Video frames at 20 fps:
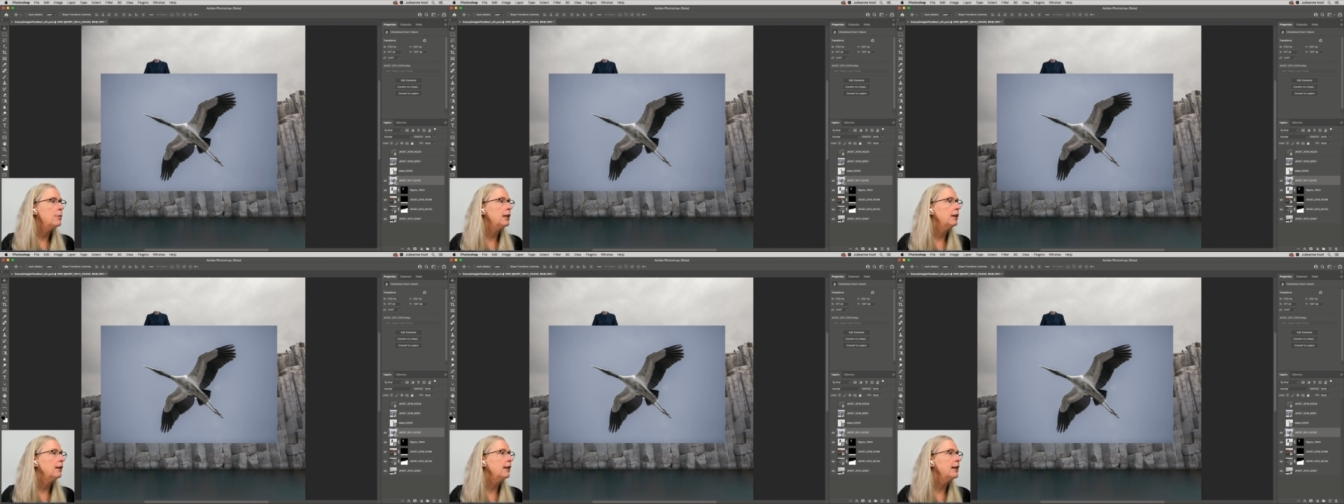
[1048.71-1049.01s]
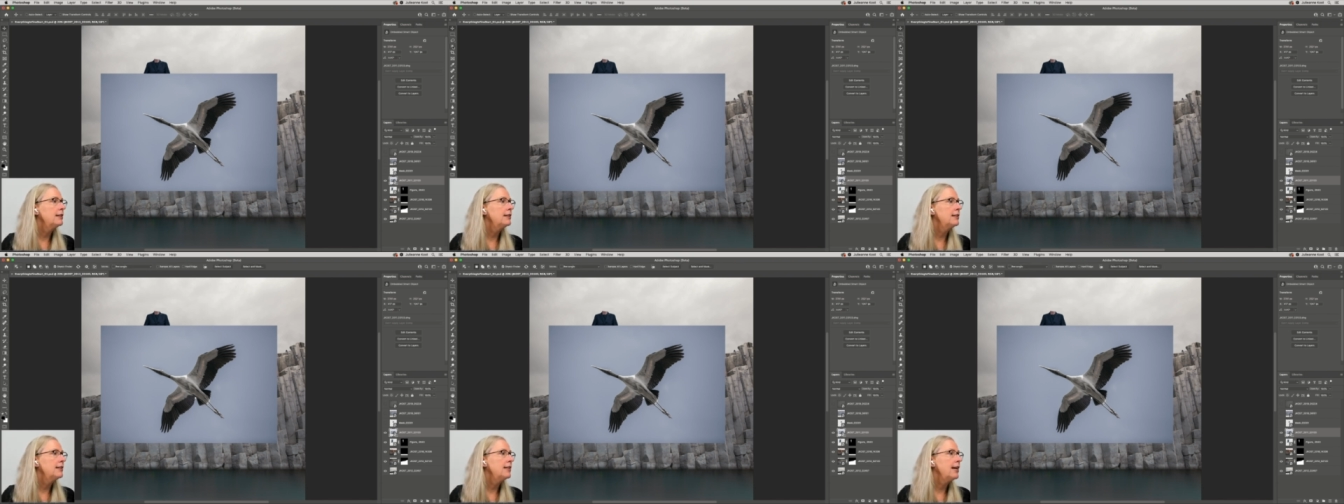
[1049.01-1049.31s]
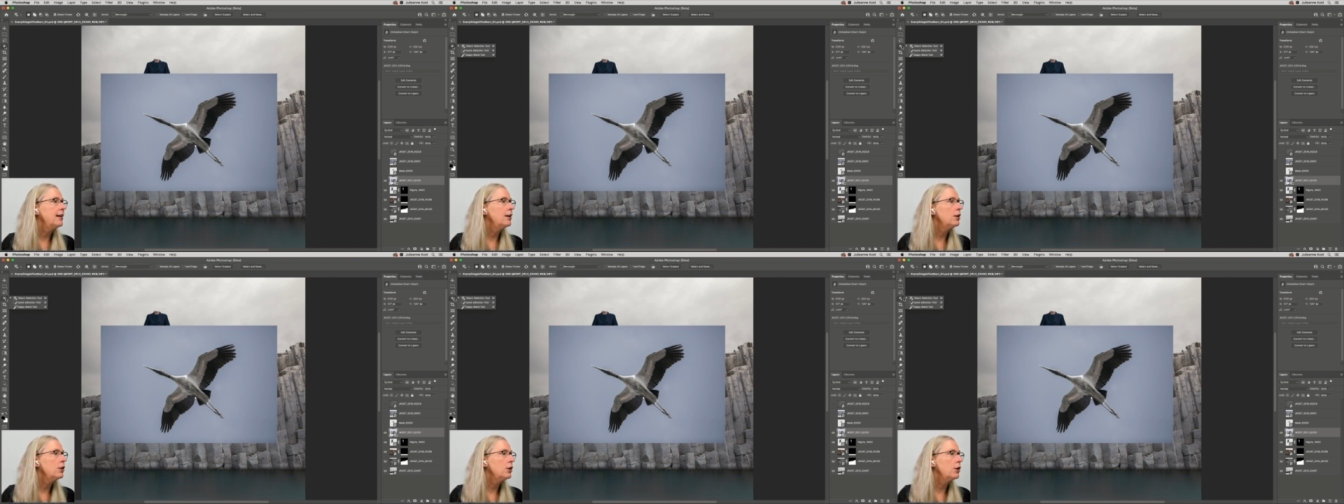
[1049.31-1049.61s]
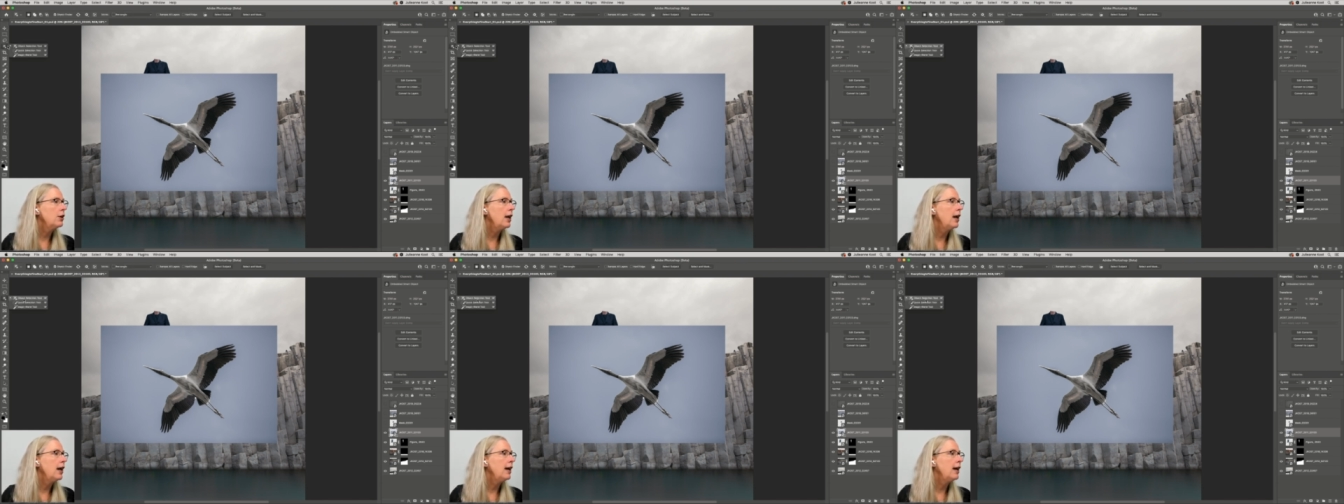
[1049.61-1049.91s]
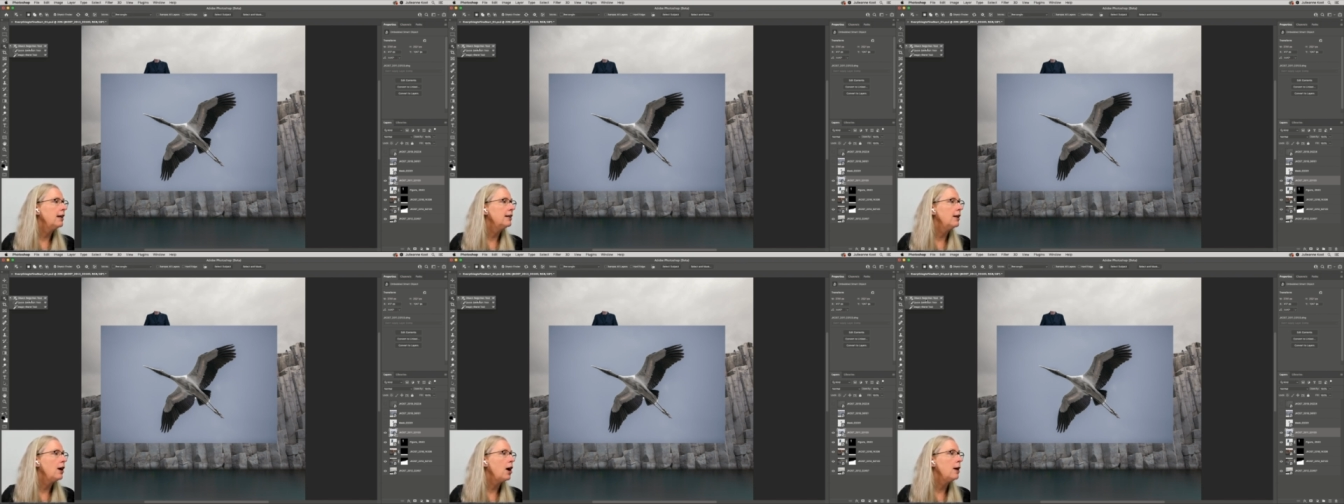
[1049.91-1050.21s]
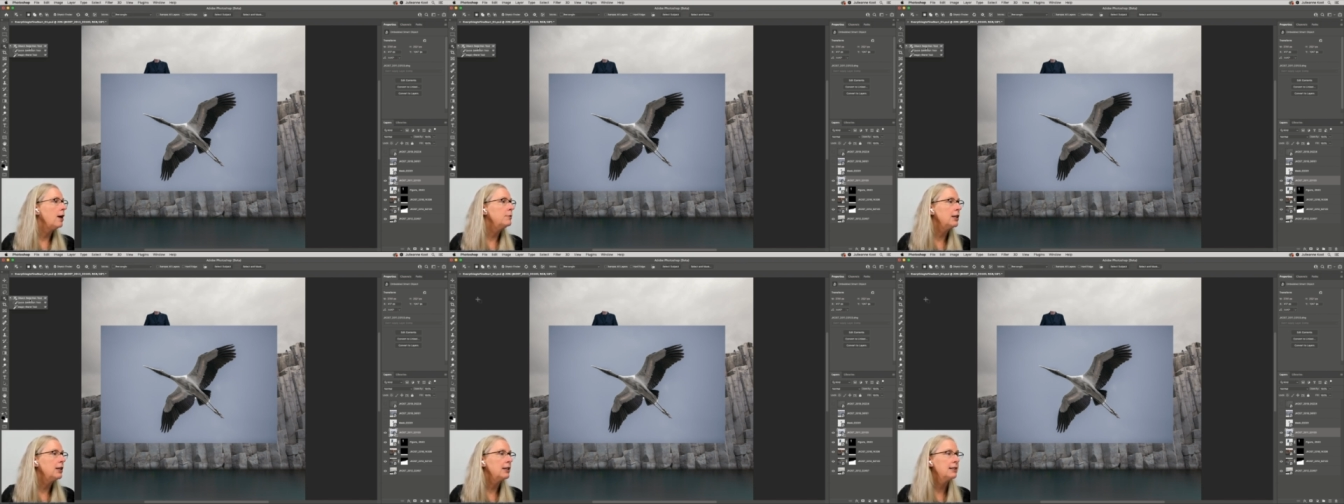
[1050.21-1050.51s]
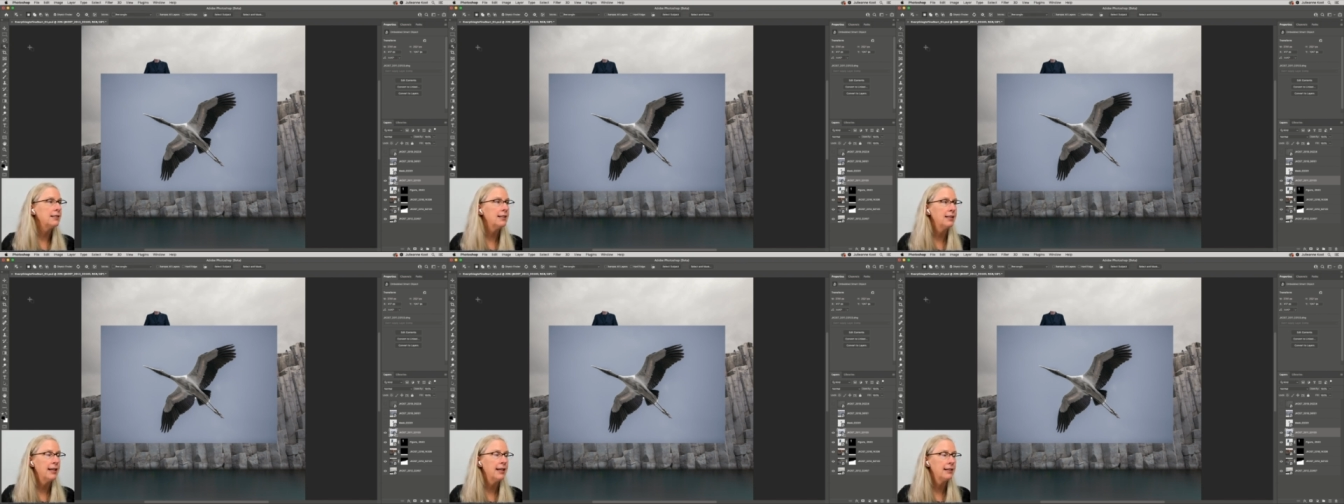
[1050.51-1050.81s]
but let's take a look at
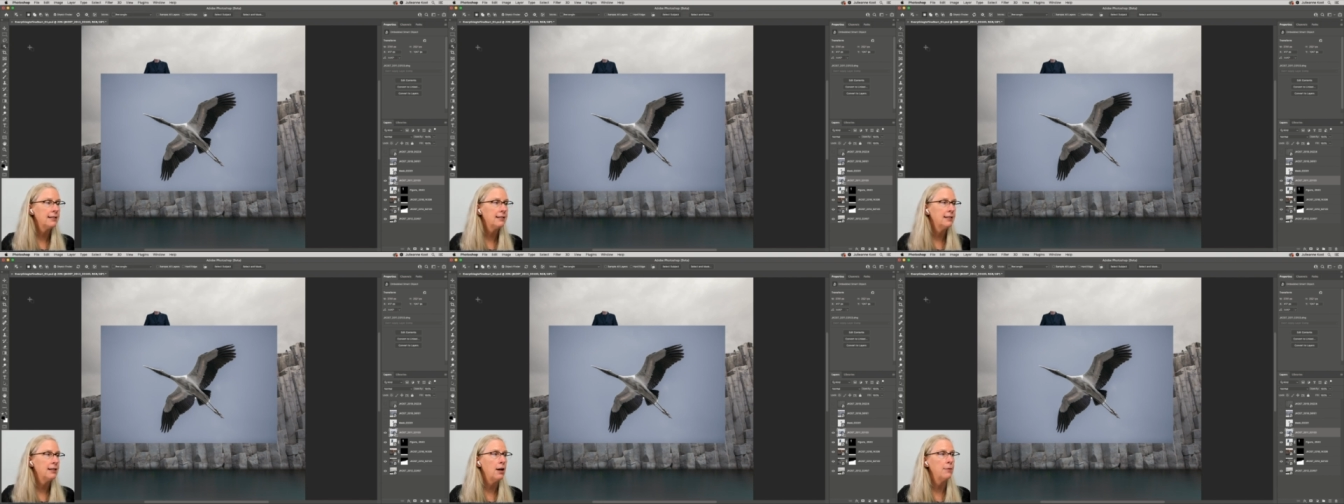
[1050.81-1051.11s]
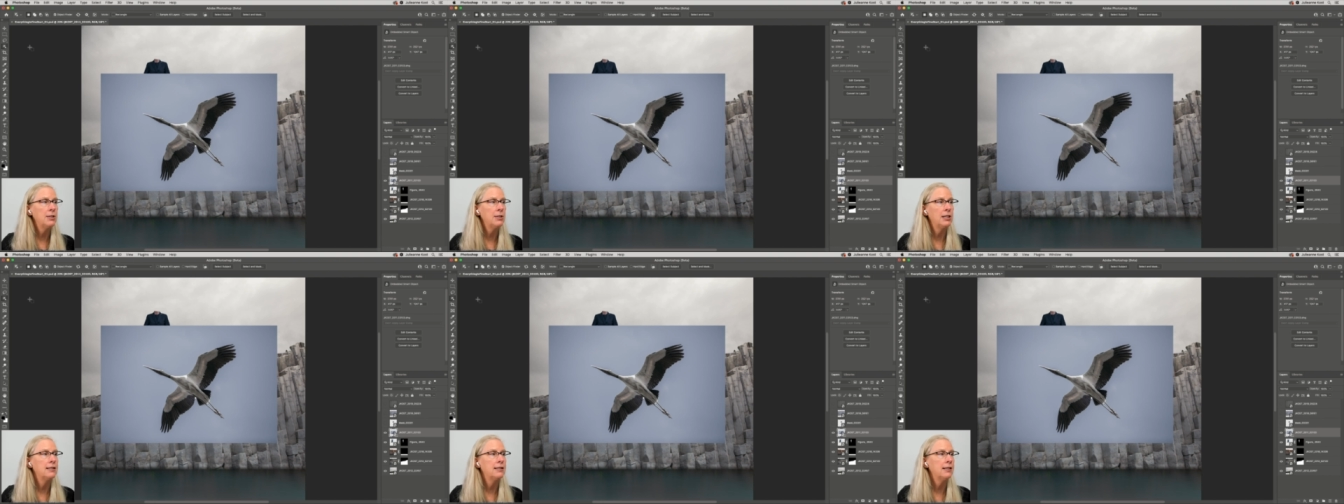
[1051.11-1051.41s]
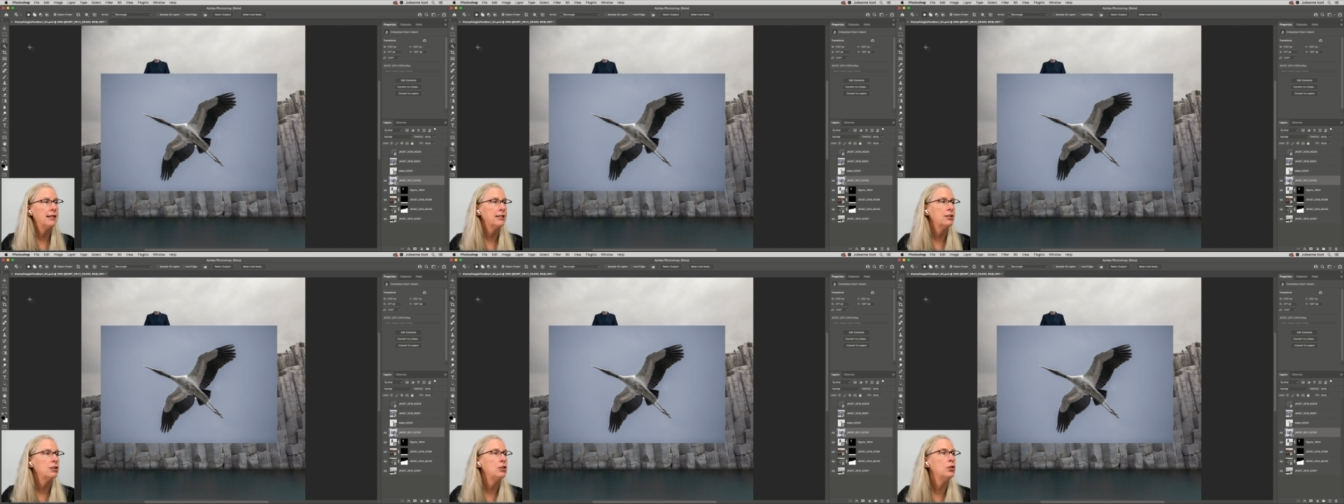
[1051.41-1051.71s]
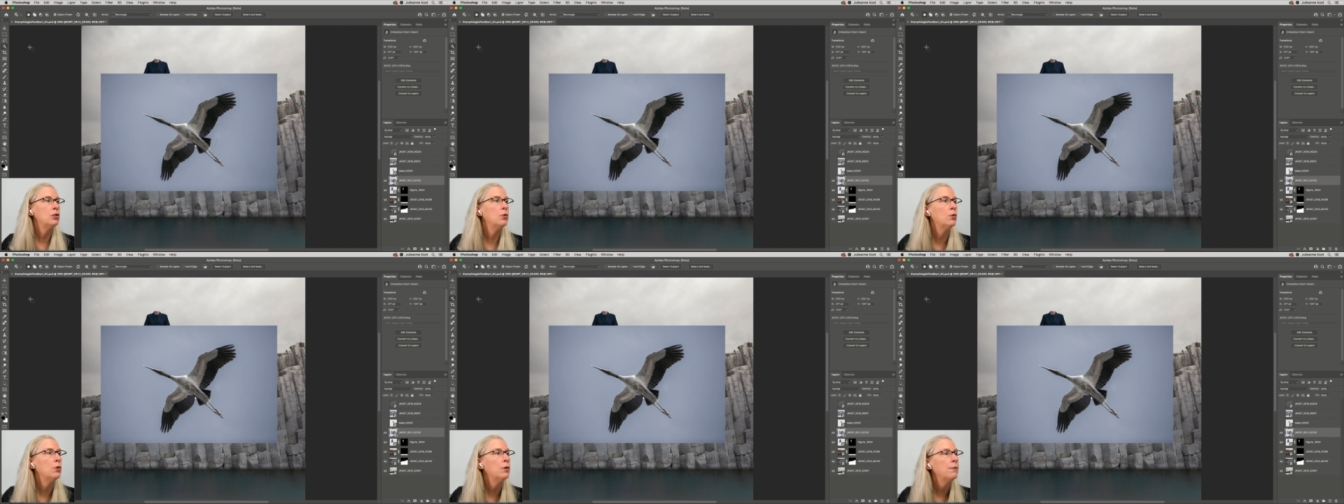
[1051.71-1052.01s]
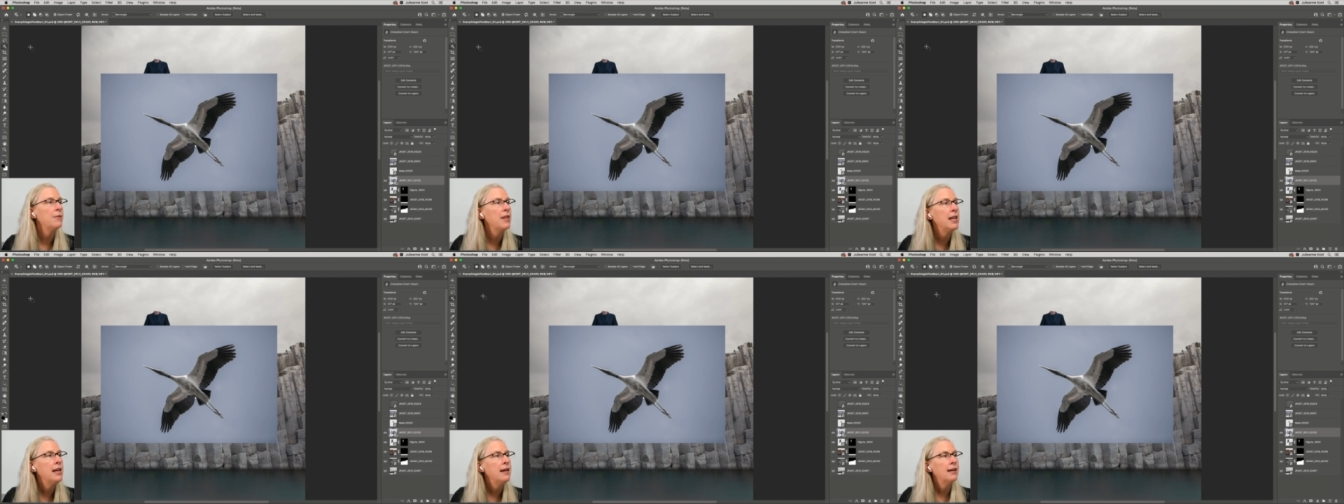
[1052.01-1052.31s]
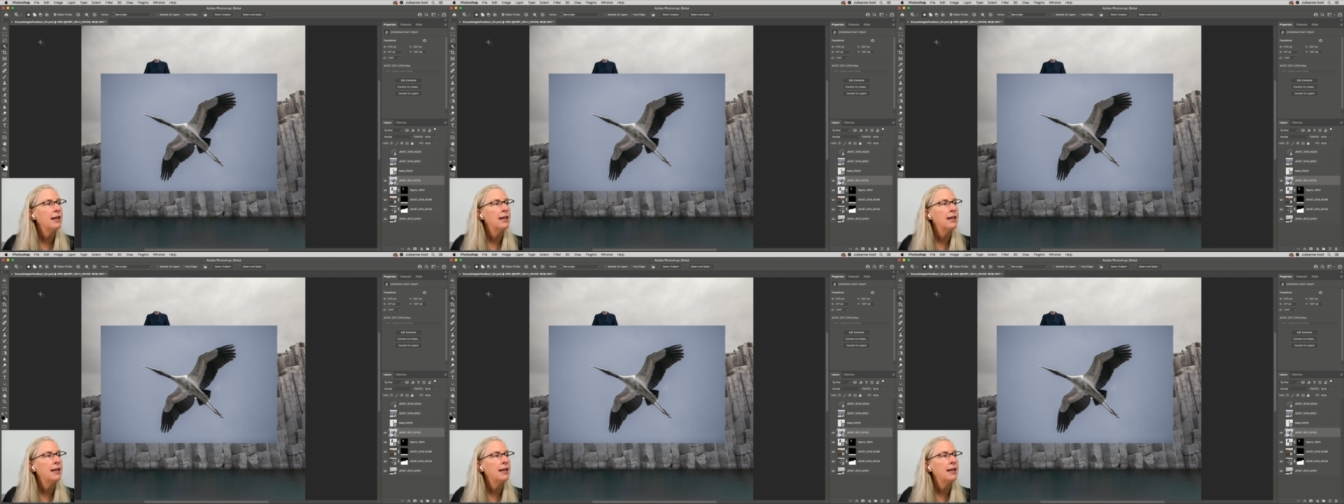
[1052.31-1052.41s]
object select, the object selection tool.